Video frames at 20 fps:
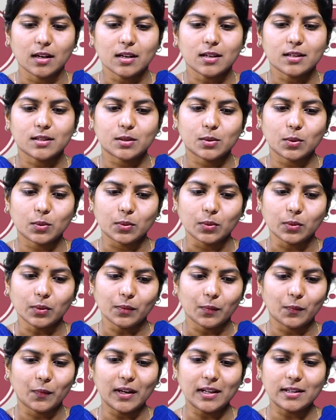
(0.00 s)
So
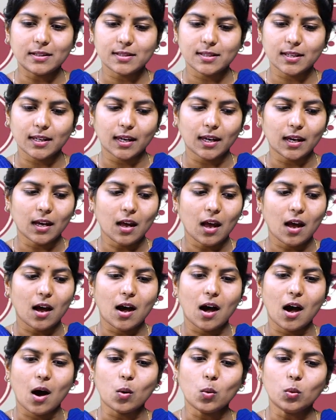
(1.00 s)
we'll see
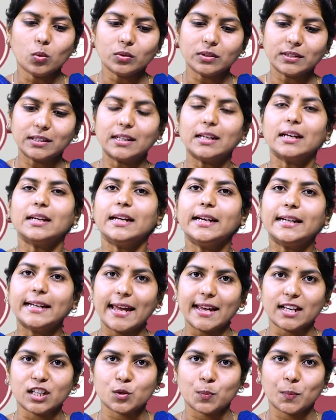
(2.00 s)
how it
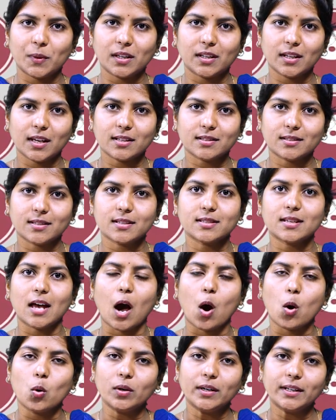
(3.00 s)
experiences,
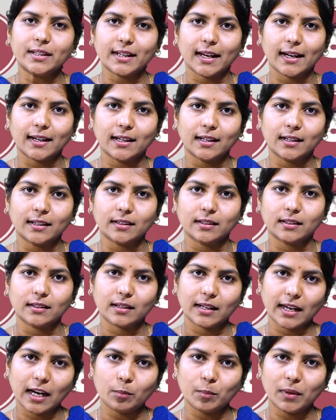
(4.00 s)
how it
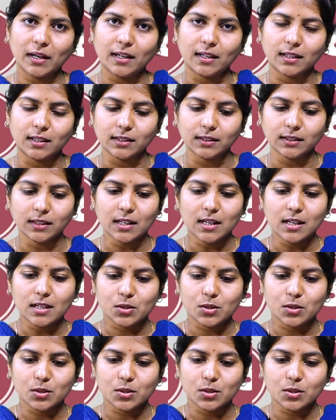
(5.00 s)
can be learned.